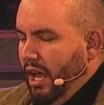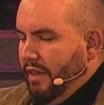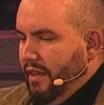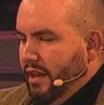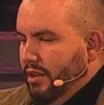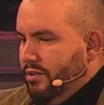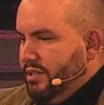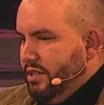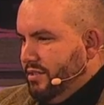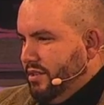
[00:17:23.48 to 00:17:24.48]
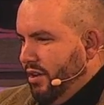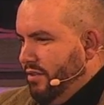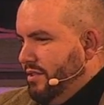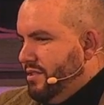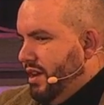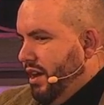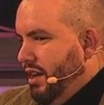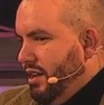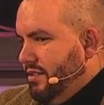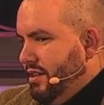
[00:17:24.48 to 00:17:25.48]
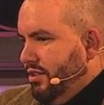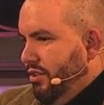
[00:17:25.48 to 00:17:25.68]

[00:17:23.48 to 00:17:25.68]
And then I looked at a star in the sky and I said,